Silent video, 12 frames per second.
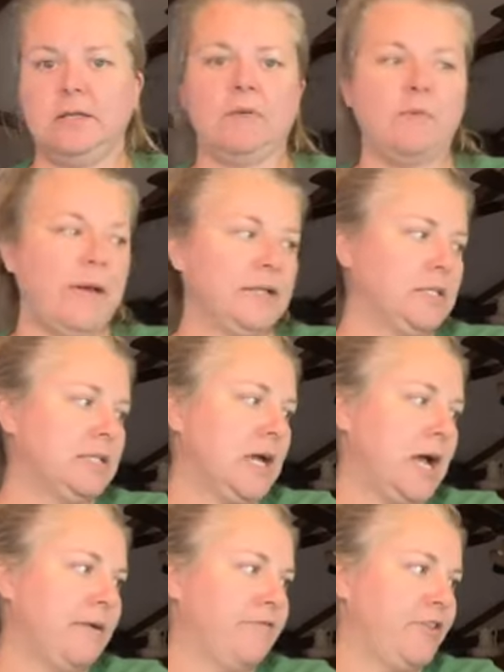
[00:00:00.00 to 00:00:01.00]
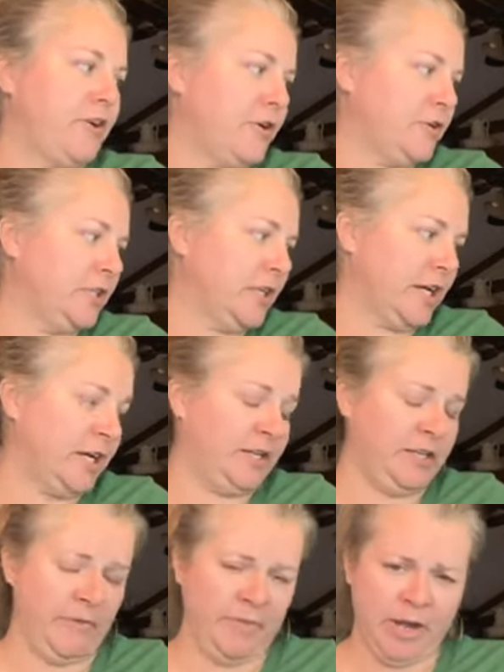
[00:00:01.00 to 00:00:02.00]
I'm about to die of thirst. I
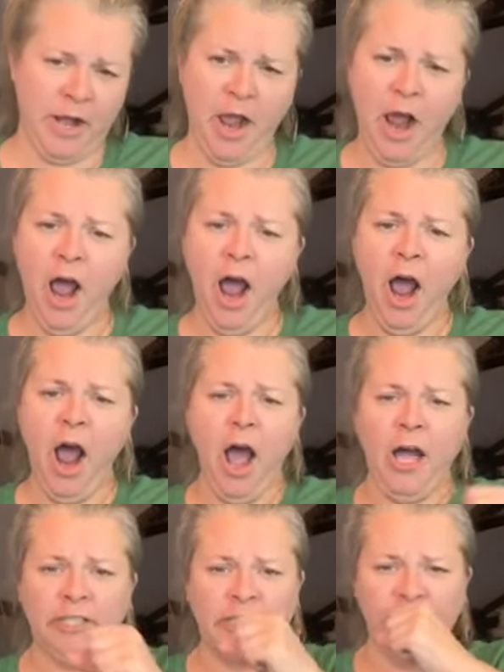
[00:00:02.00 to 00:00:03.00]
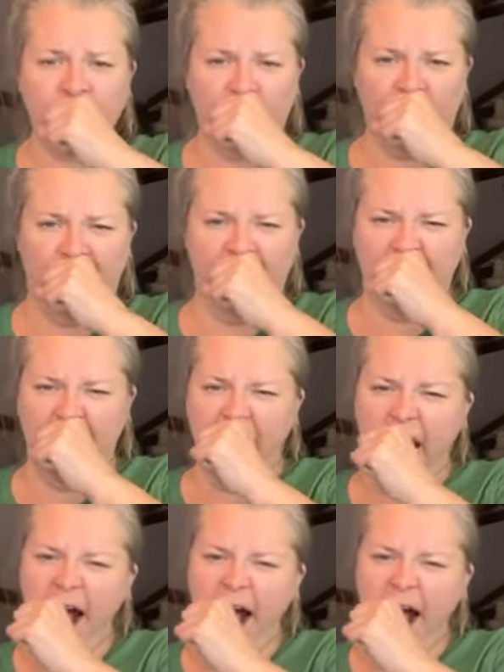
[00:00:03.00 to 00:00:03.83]
need something to drink.